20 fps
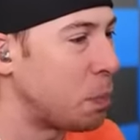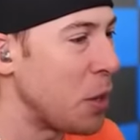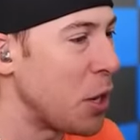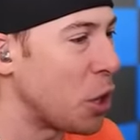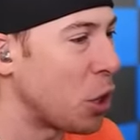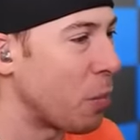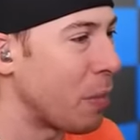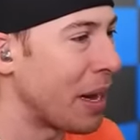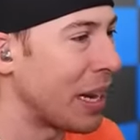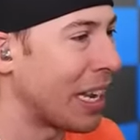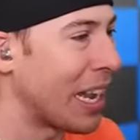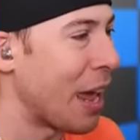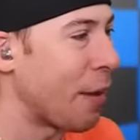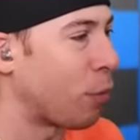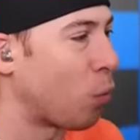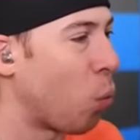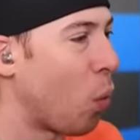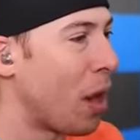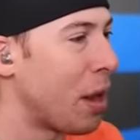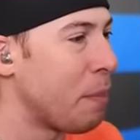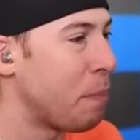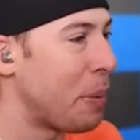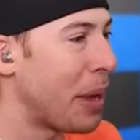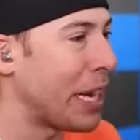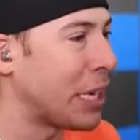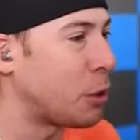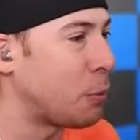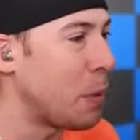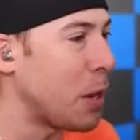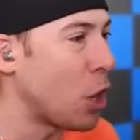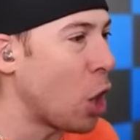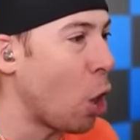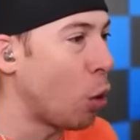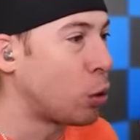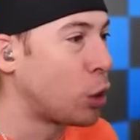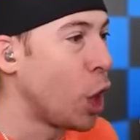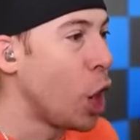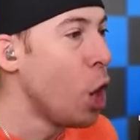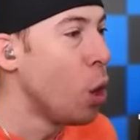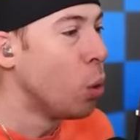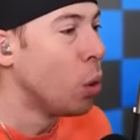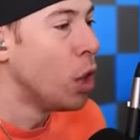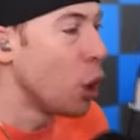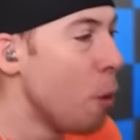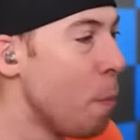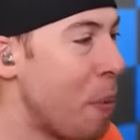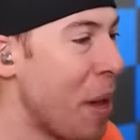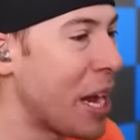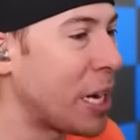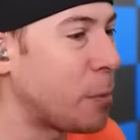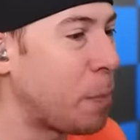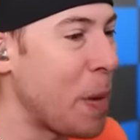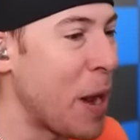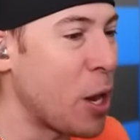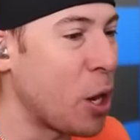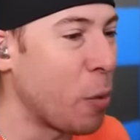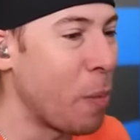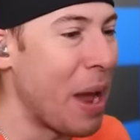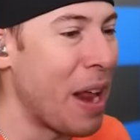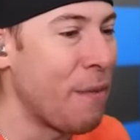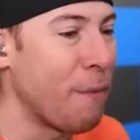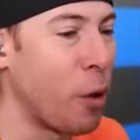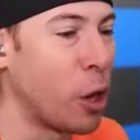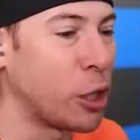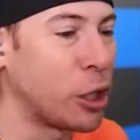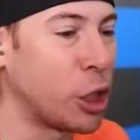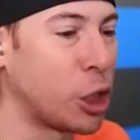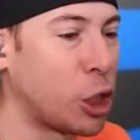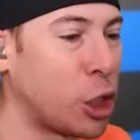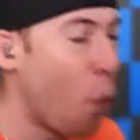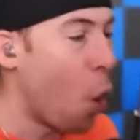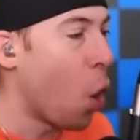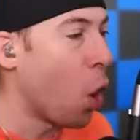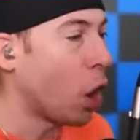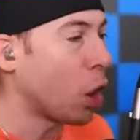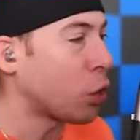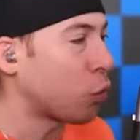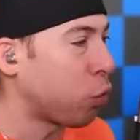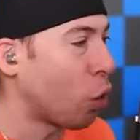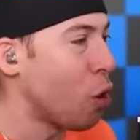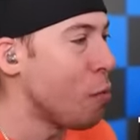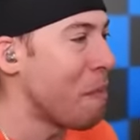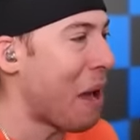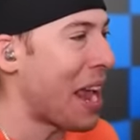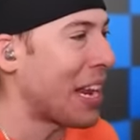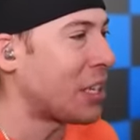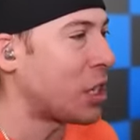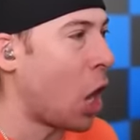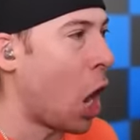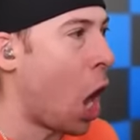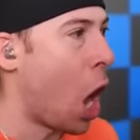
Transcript: speakerman left. One big speaker. Oh, two. Two big speakermen versus four crewmates.